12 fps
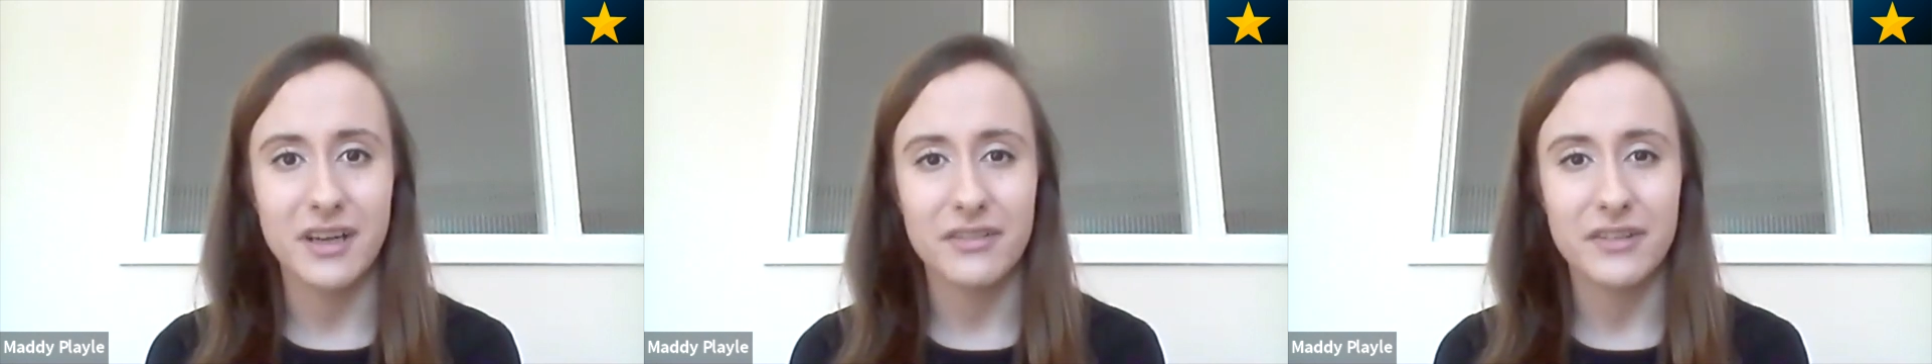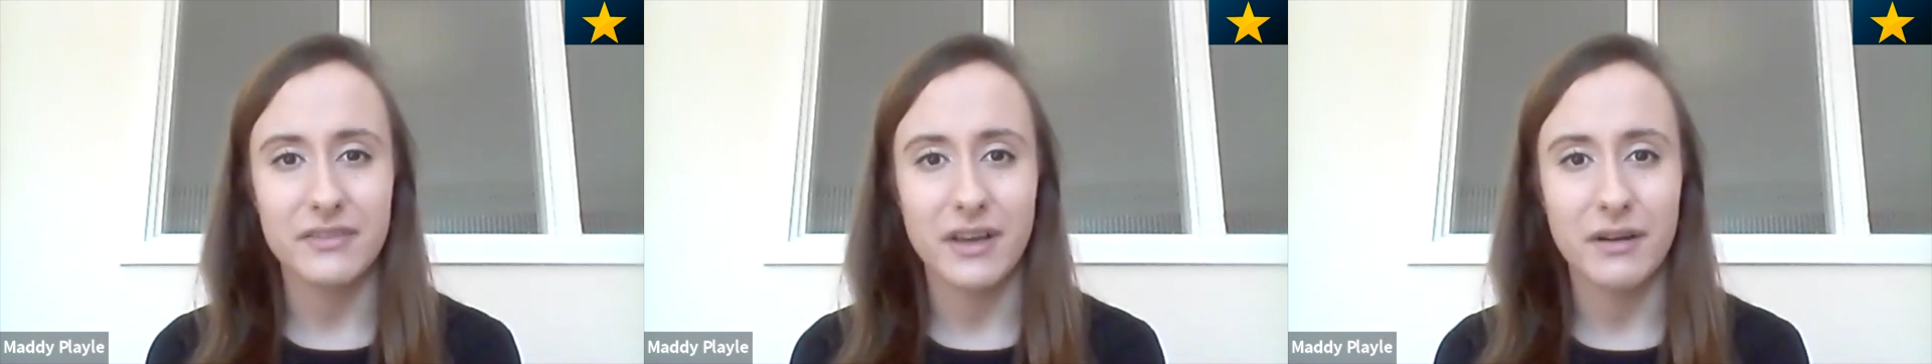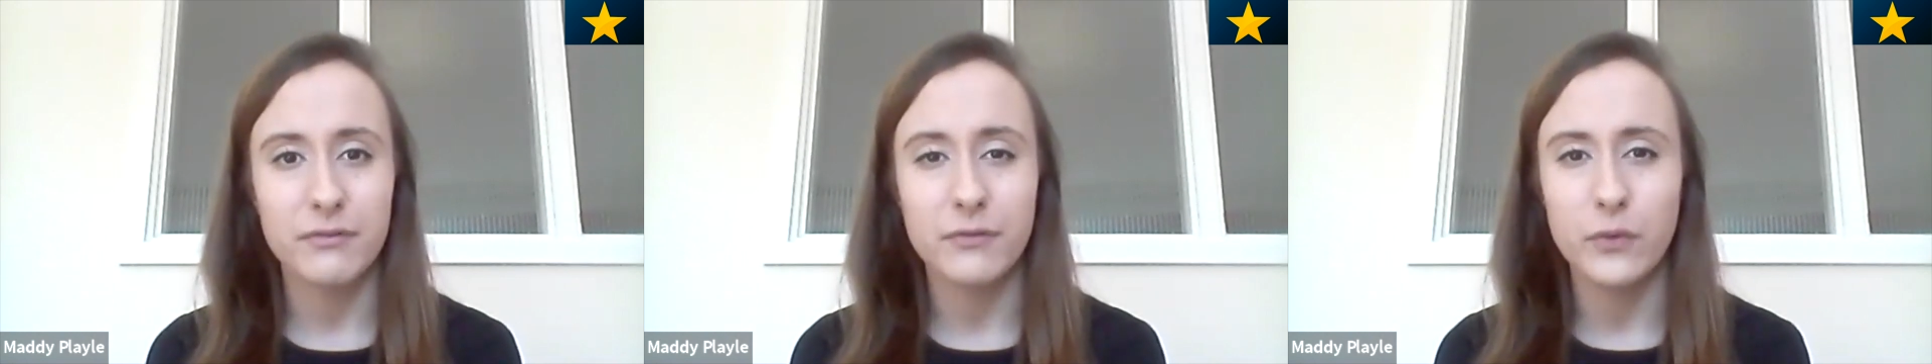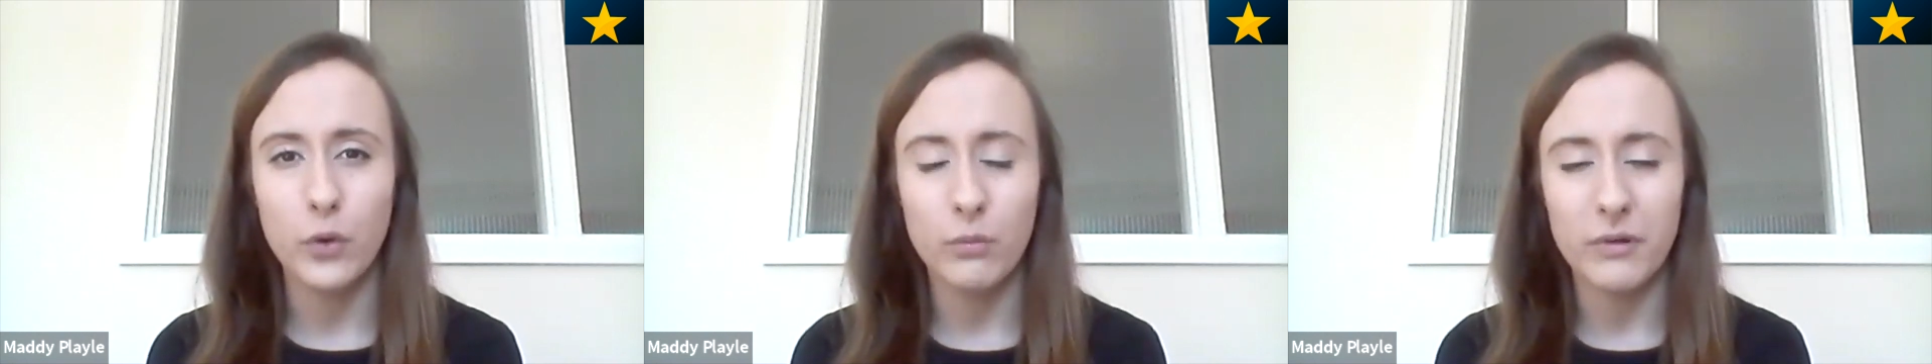I think that
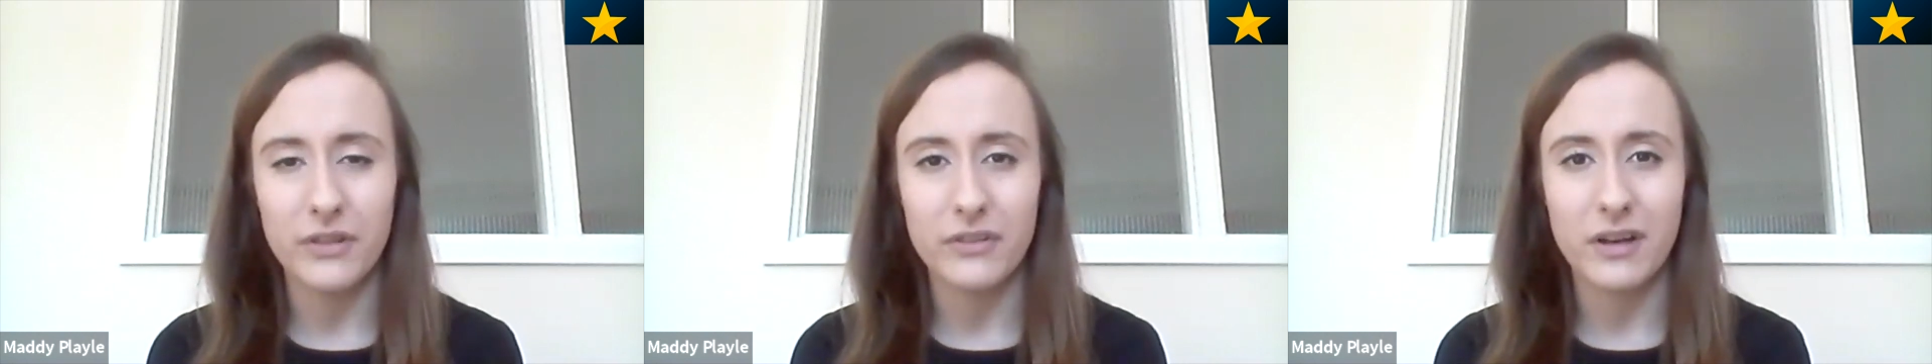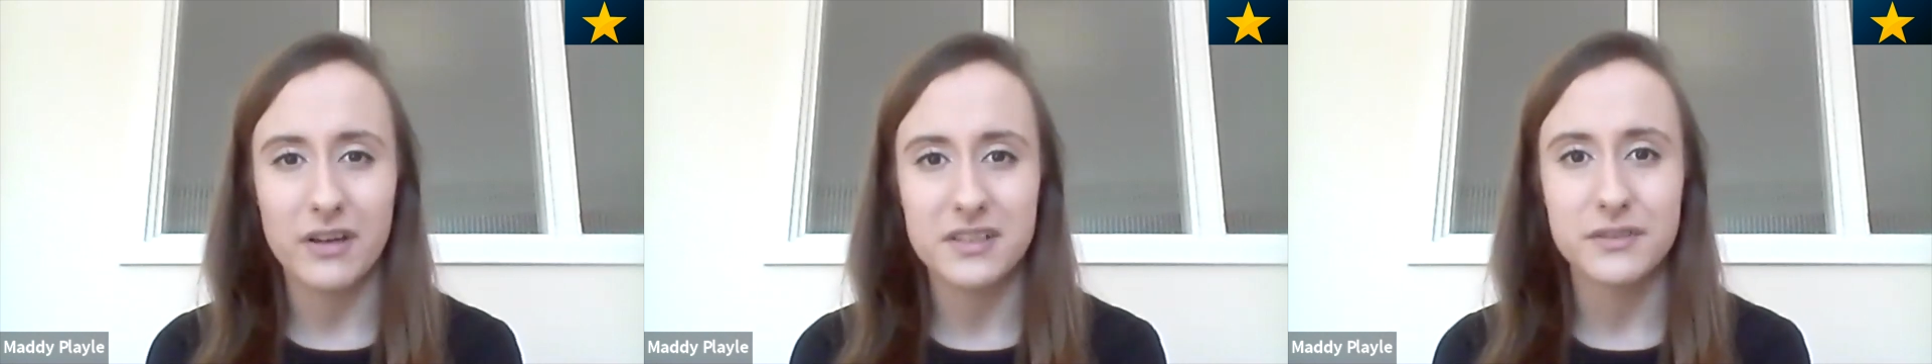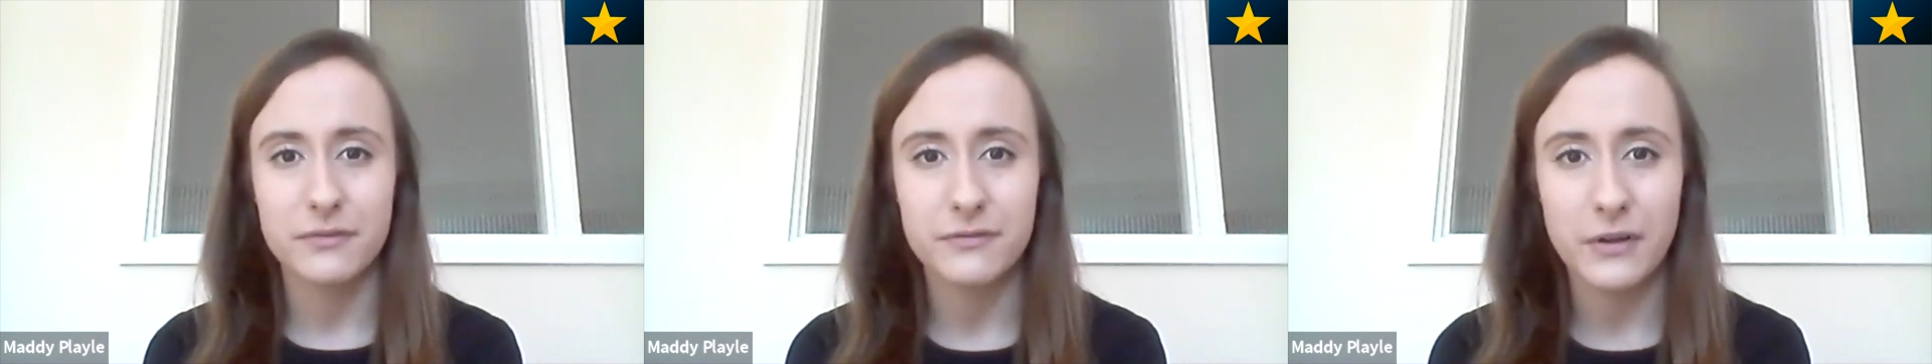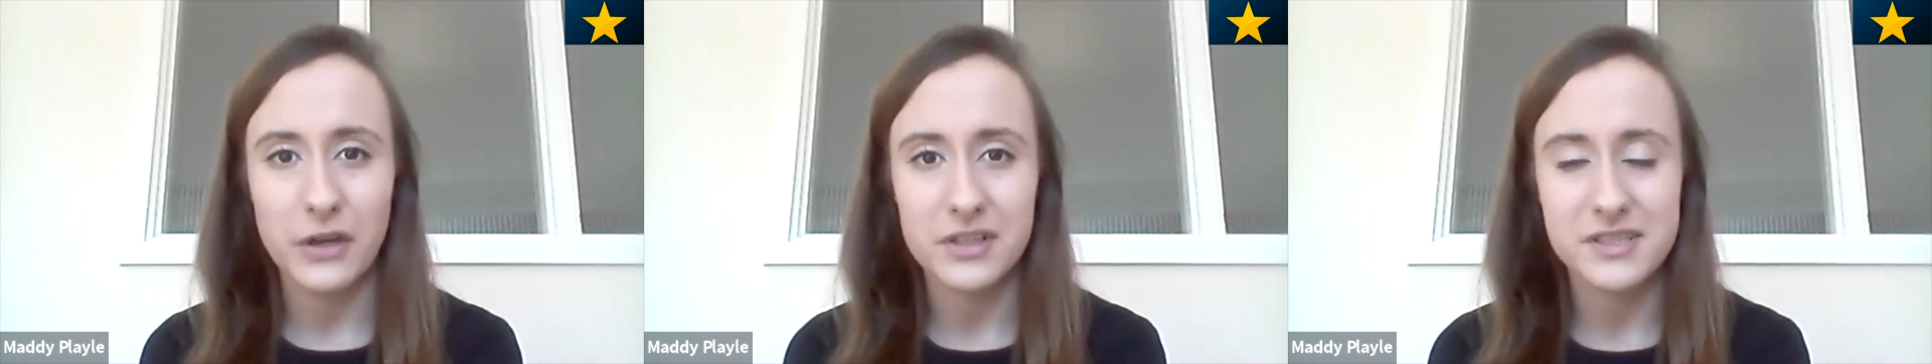form with the likes of
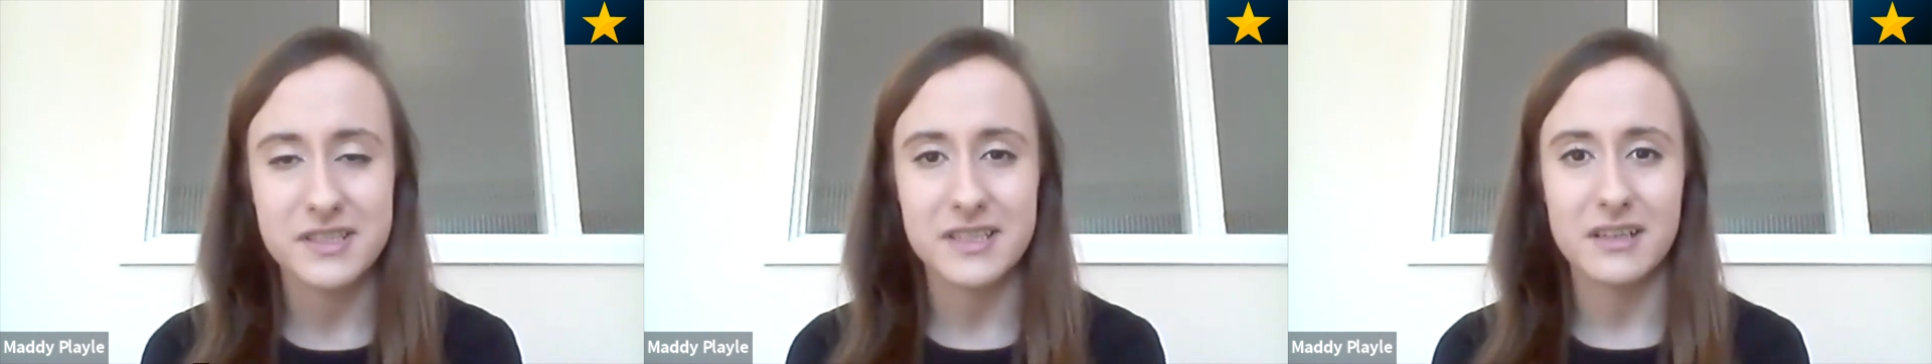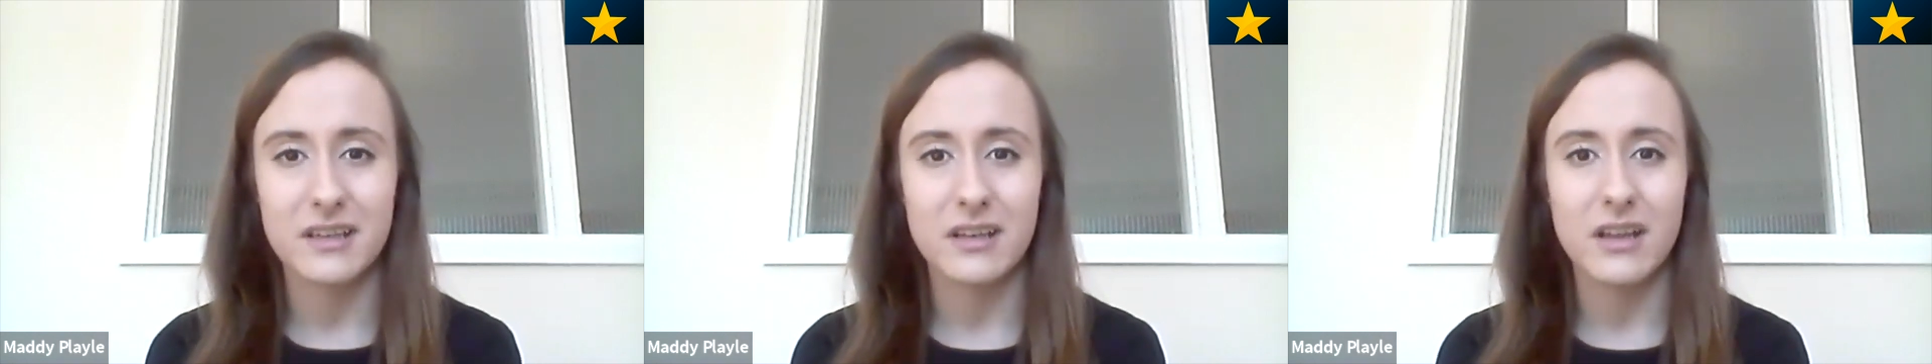First in